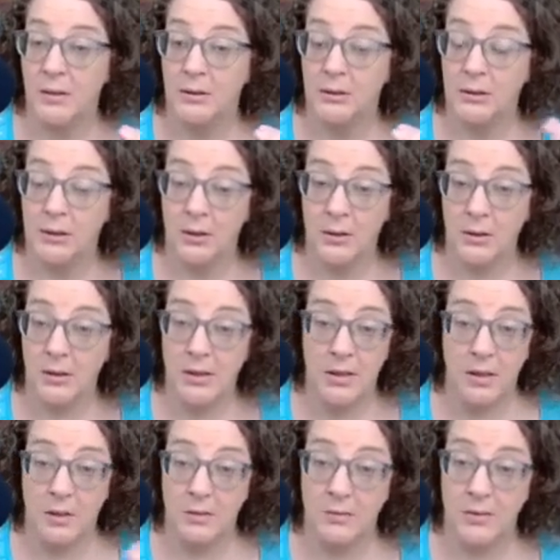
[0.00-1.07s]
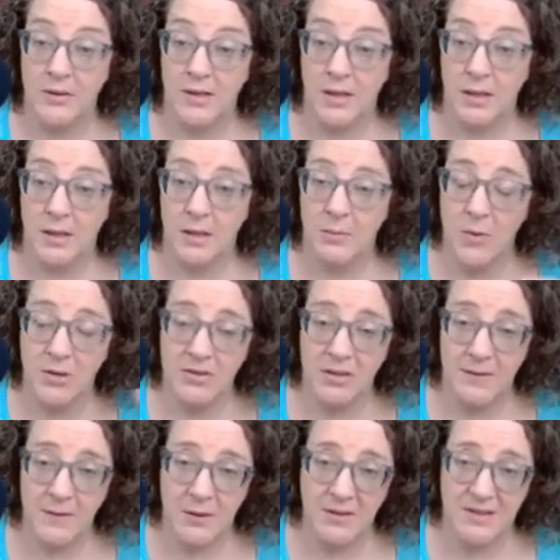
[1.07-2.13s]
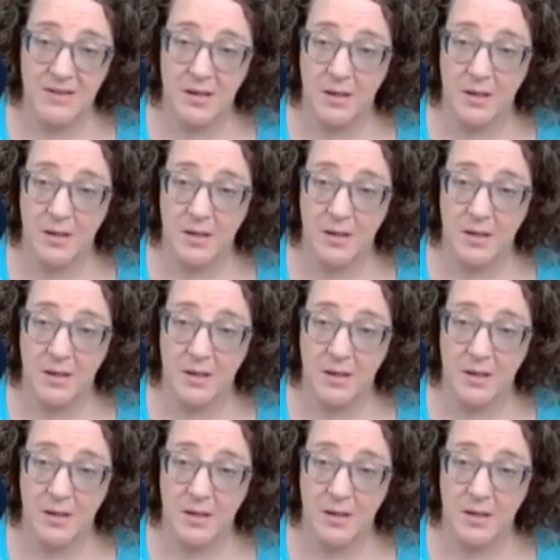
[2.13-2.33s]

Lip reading: Learn, the Emotionally Focused